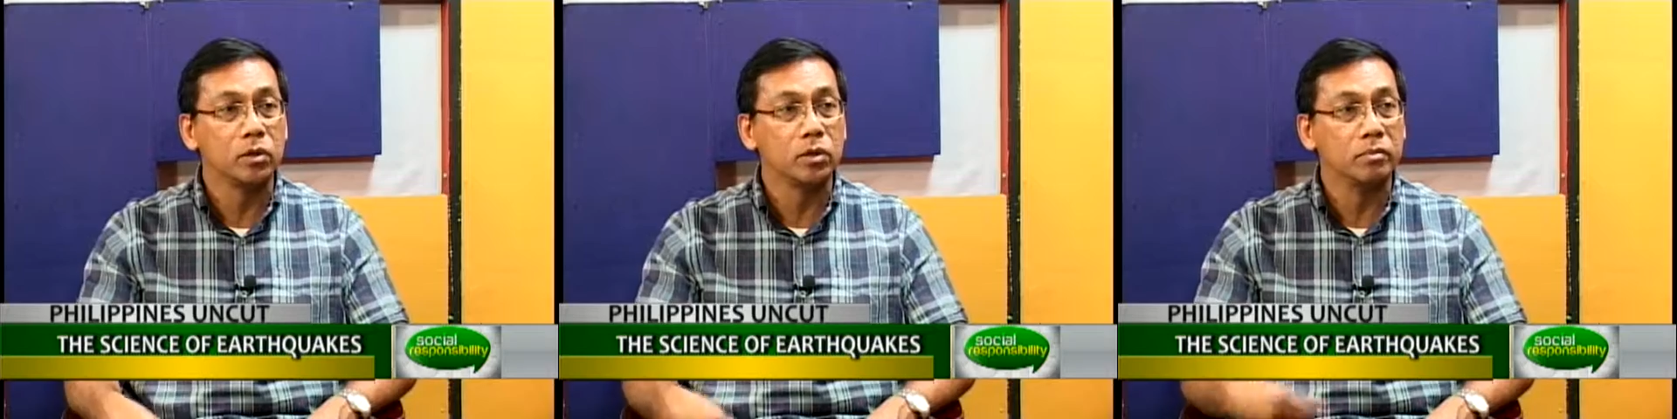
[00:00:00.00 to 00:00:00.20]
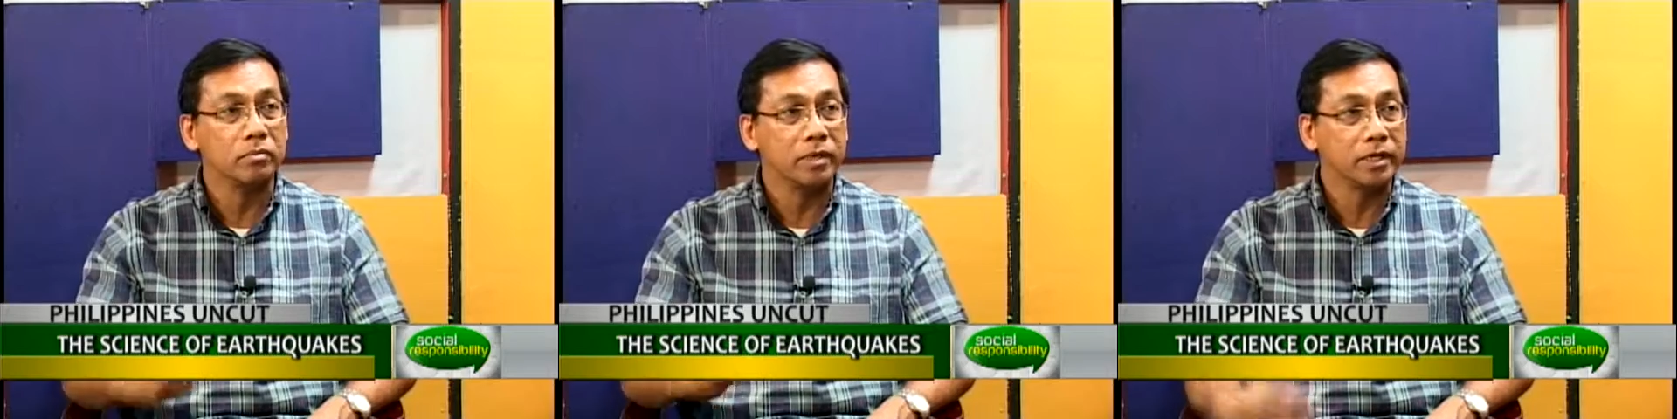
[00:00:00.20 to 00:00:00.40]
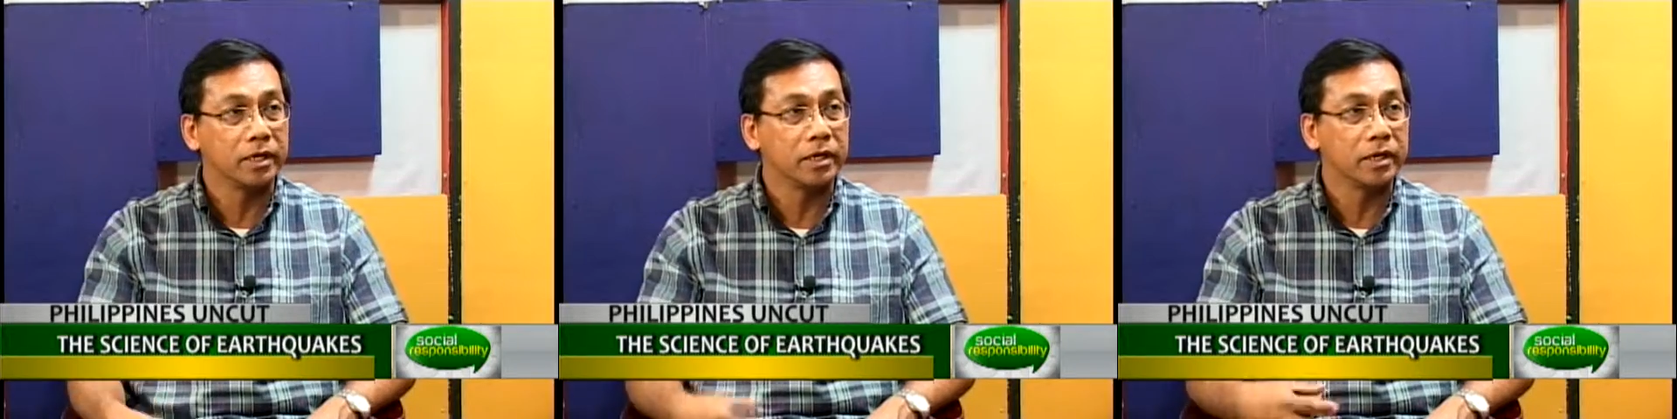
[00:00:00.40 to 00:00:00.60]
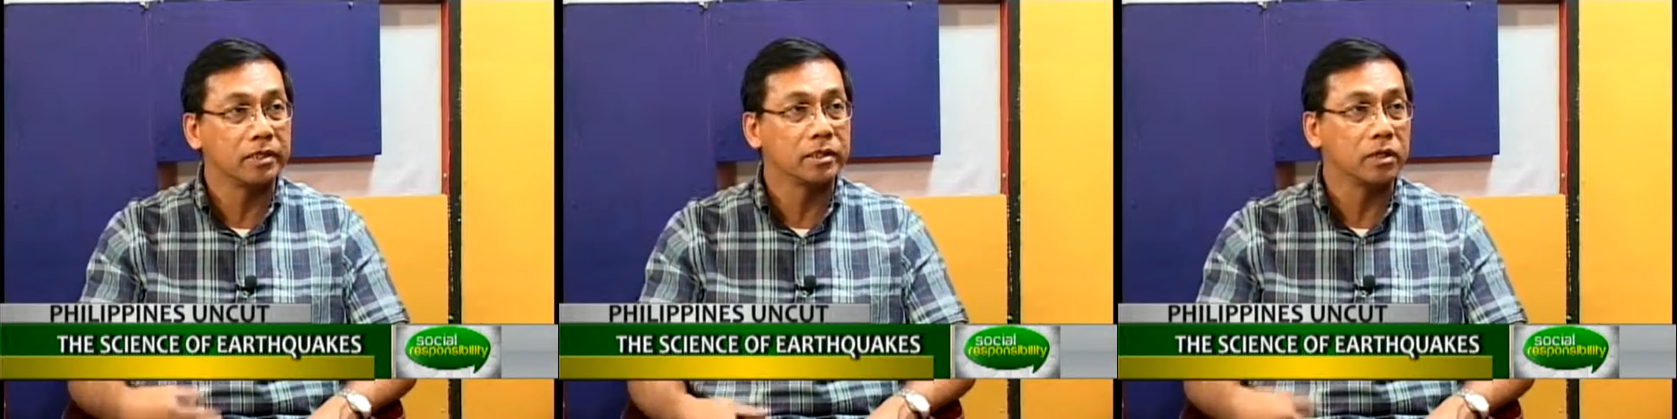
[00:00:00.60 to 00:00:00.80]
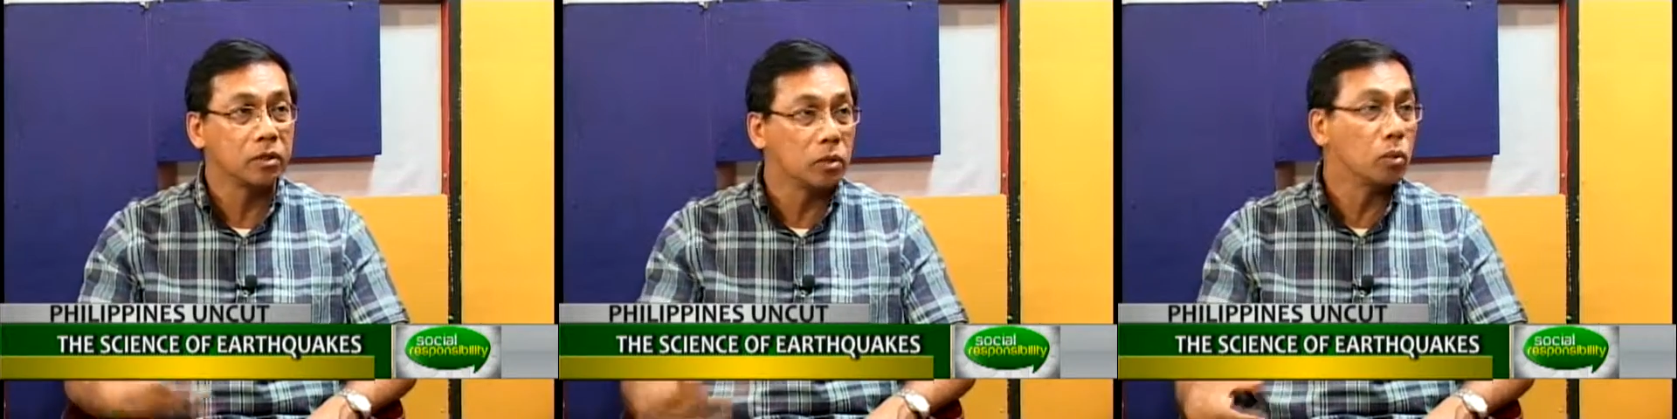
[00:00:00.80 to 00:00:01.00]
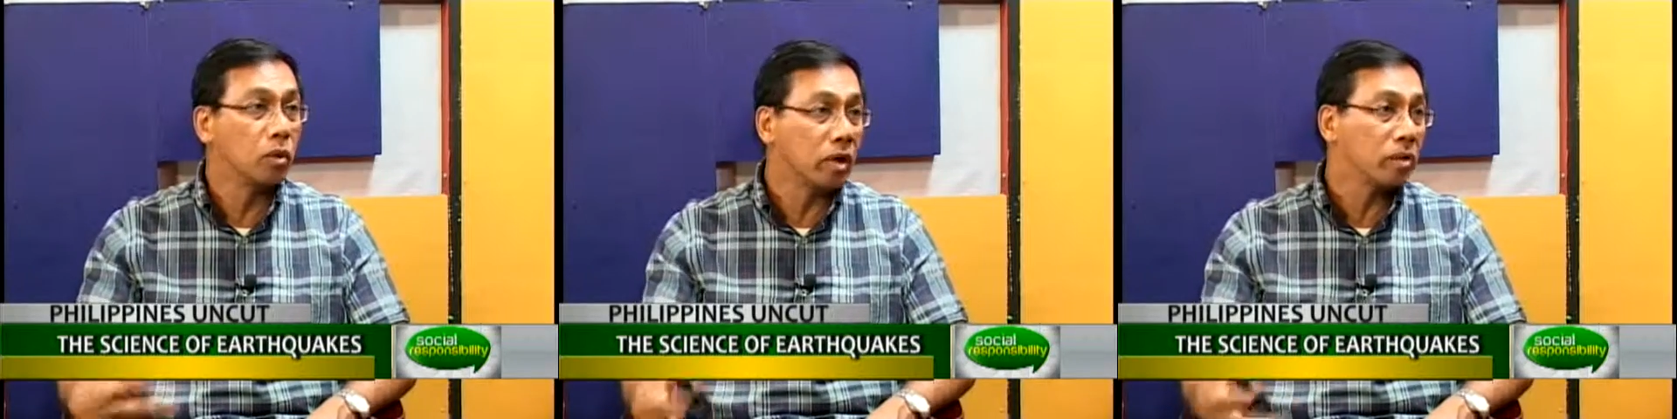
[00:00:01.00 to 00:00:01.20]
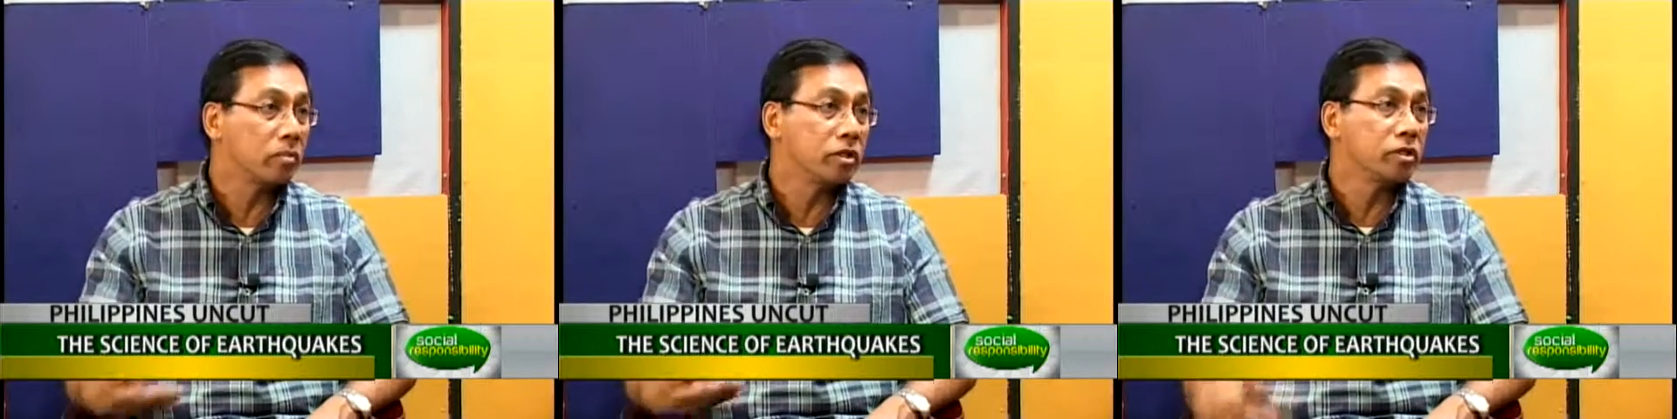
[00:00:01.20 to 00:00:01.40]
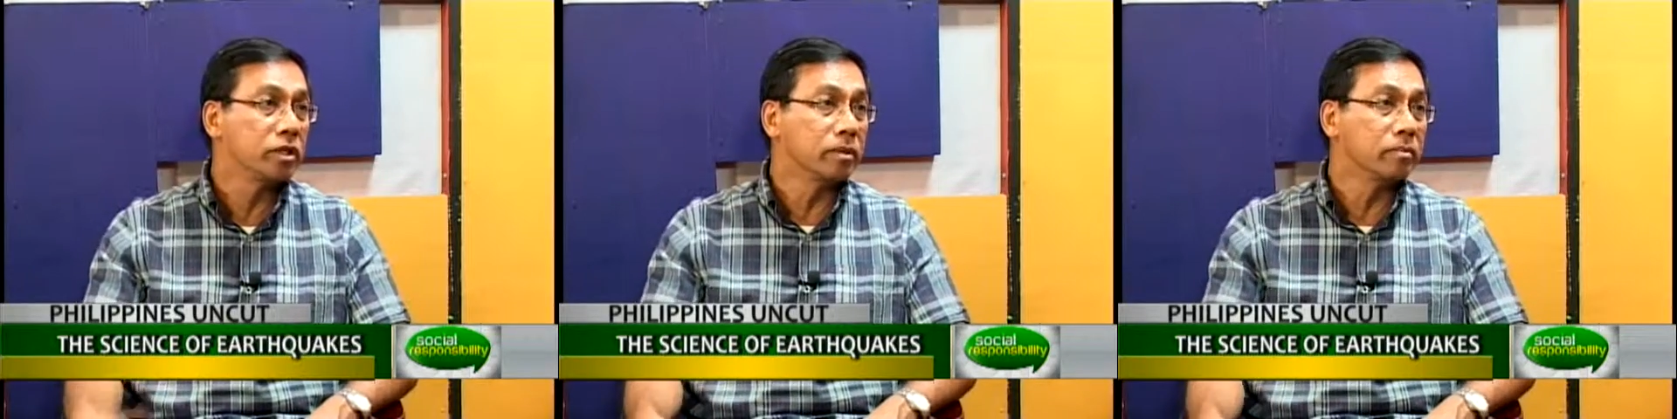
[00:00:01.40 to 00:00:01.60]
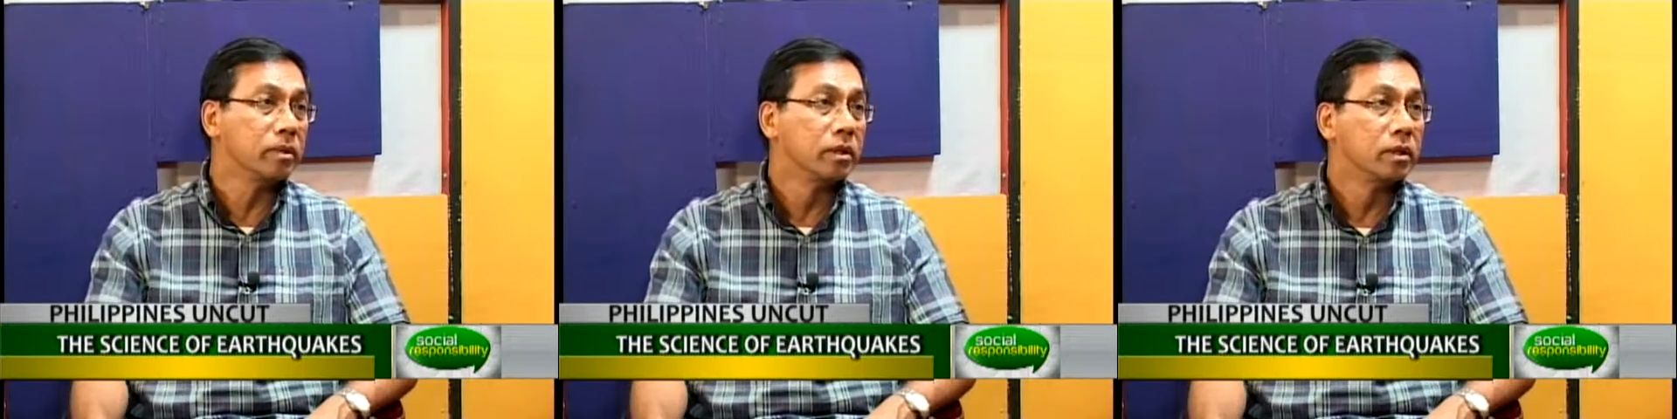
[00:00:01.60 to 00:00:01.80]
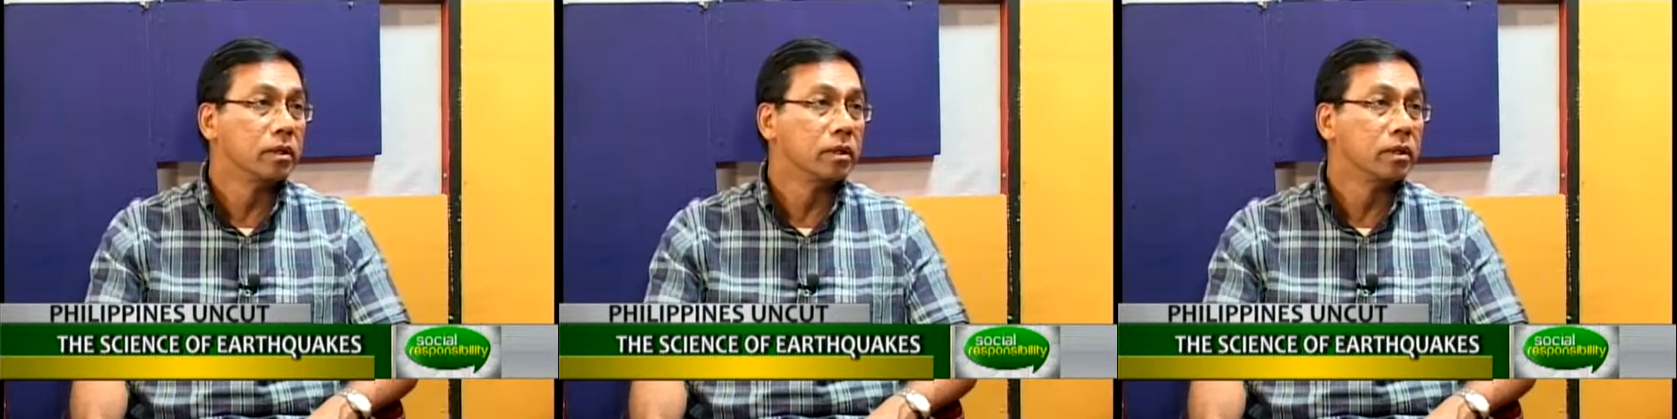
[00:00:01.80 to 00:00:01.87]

good materials, and good workmanship